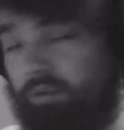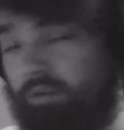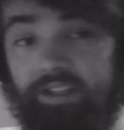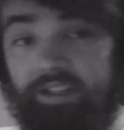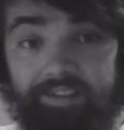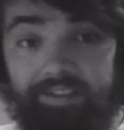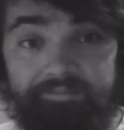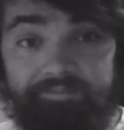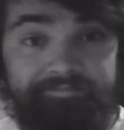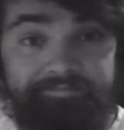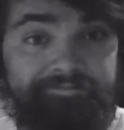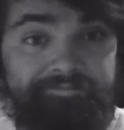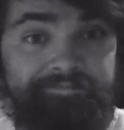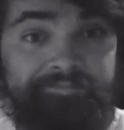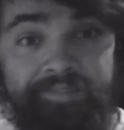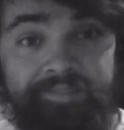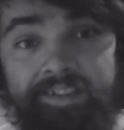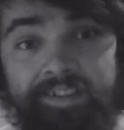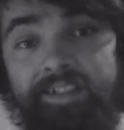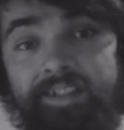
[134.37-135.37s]
it.
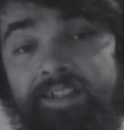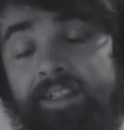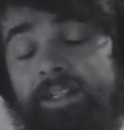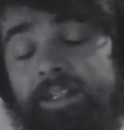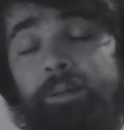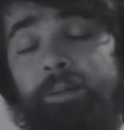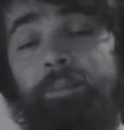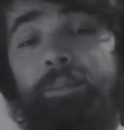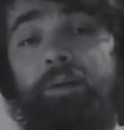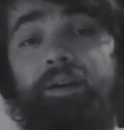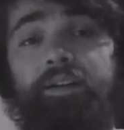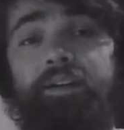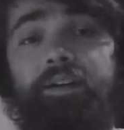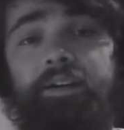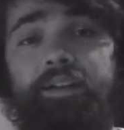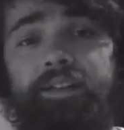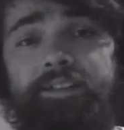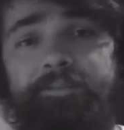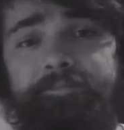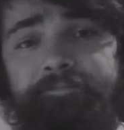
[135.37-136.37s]

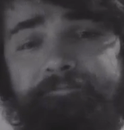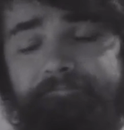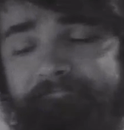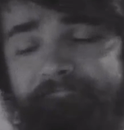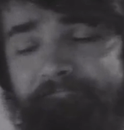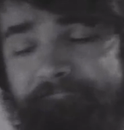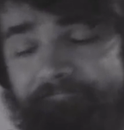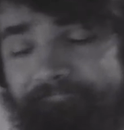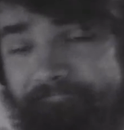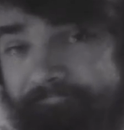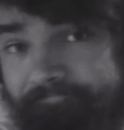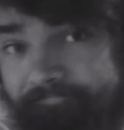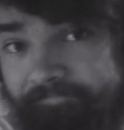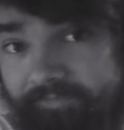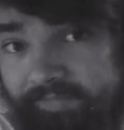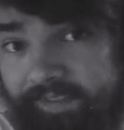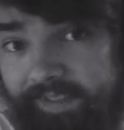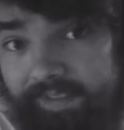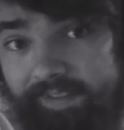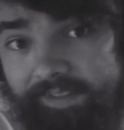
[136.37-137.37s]
But,
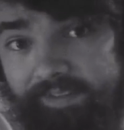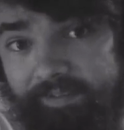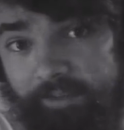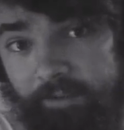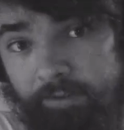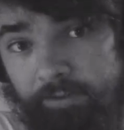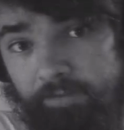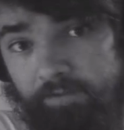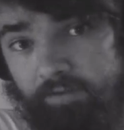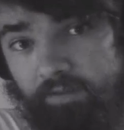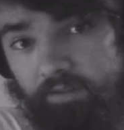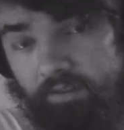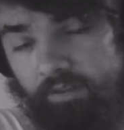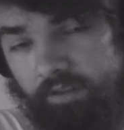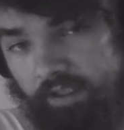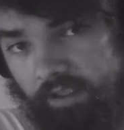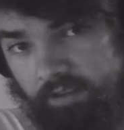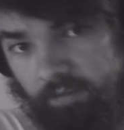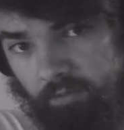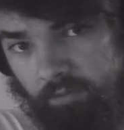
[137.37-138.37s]
so
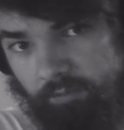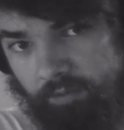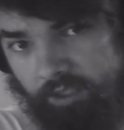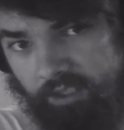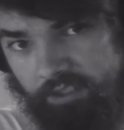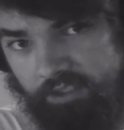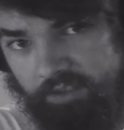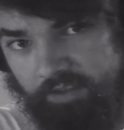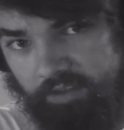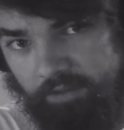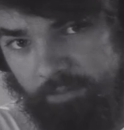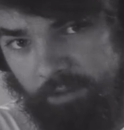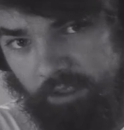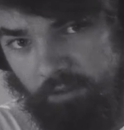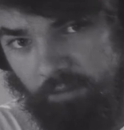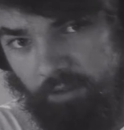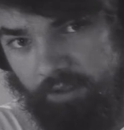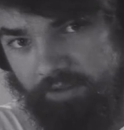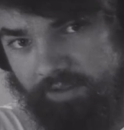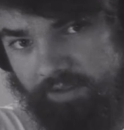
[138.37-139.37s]
that's one project that's being
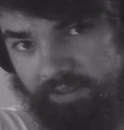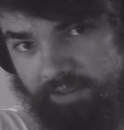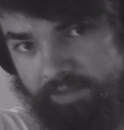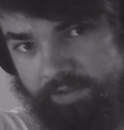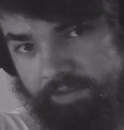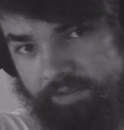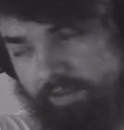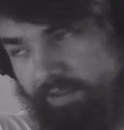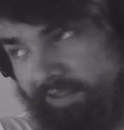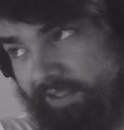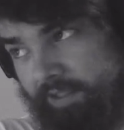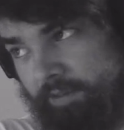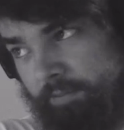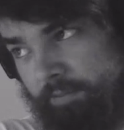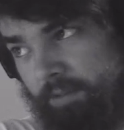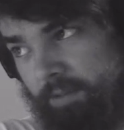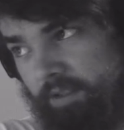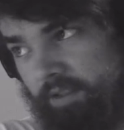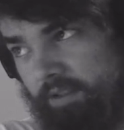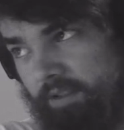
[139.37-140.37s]
worked on. The
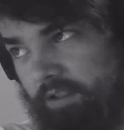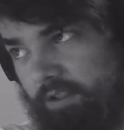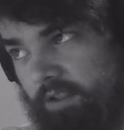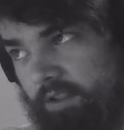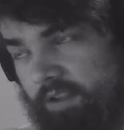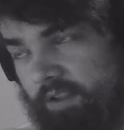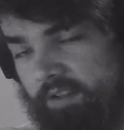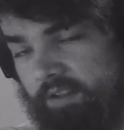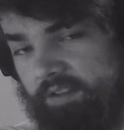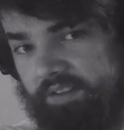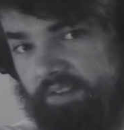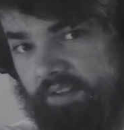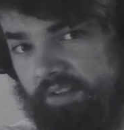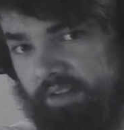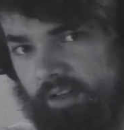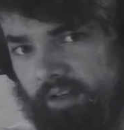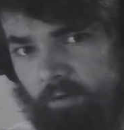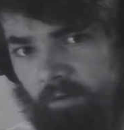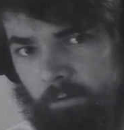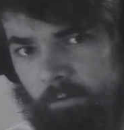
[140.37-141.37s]
big things that
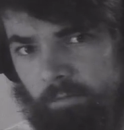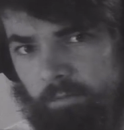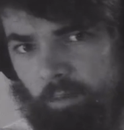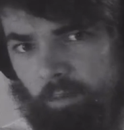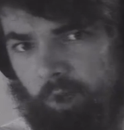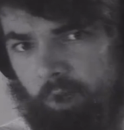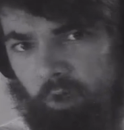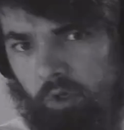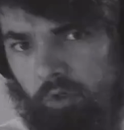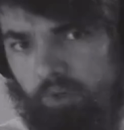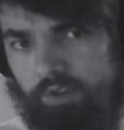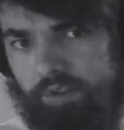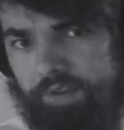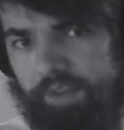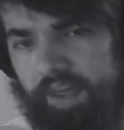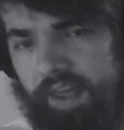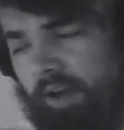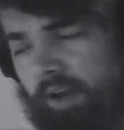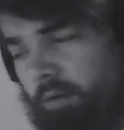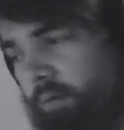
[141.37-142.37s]
got hauled in
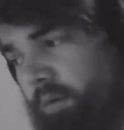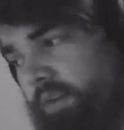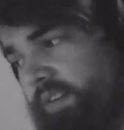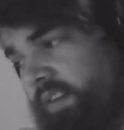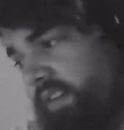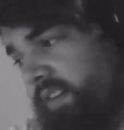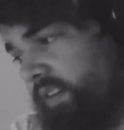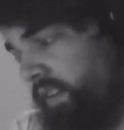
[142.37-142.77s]
that was I